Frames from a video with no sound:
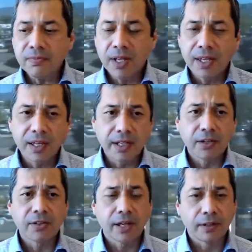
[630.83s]
And then
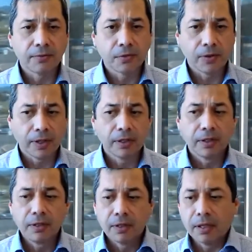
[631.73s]
here in California,
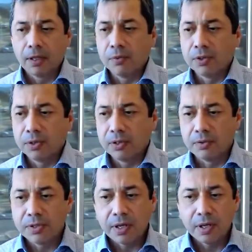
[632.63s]
there
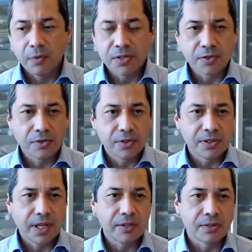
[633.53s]
is a Western
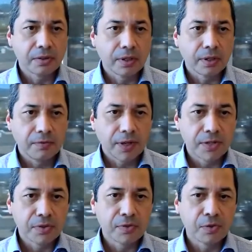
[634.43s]
States
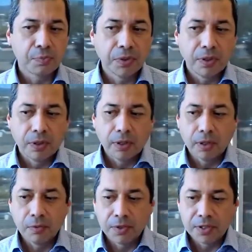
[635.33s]
advisory group
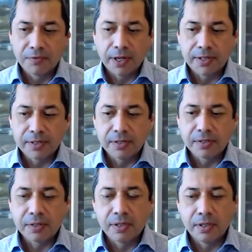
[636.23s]
which
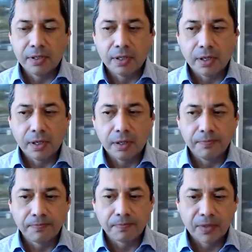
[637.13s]
advises the
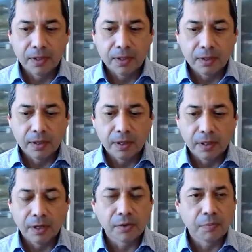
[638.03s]

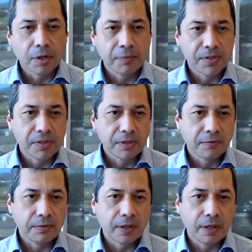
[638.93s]
health departments
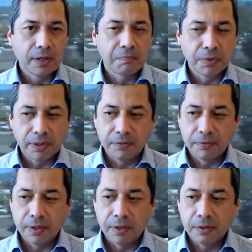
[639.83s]
of, I believe,
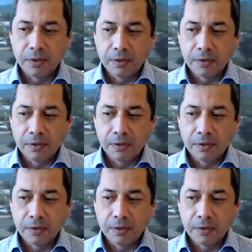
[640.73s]
the